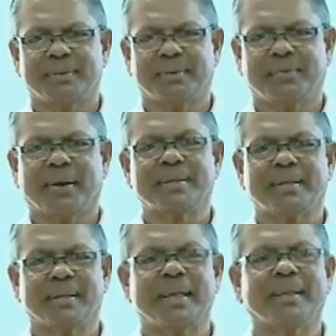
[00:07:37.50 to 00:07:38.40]
if I
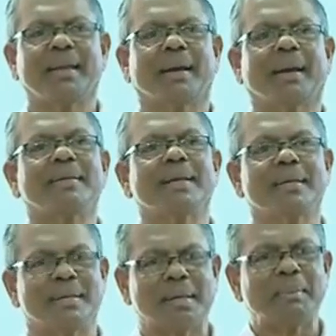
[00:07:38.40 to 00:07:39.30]
say that there are
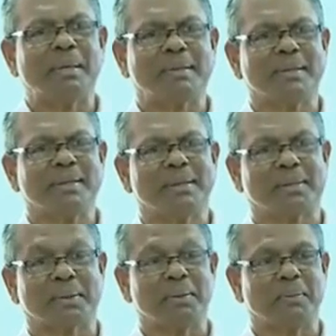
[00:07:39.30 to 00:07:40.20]
10 tables in
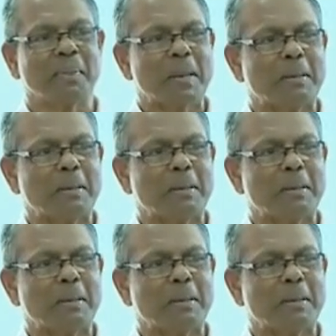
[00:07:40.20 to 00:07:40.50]
this room,